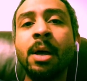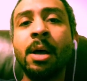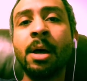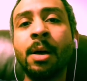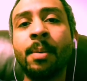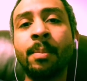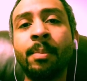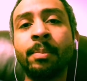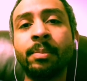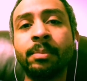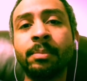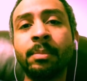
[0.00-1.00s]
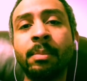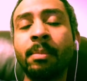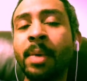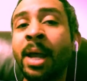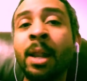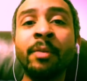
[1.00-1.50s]
Um,
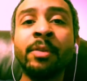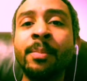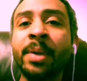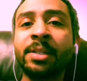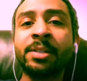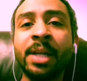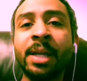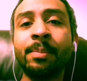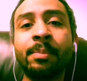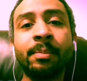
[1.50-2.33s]
I love the mixtape.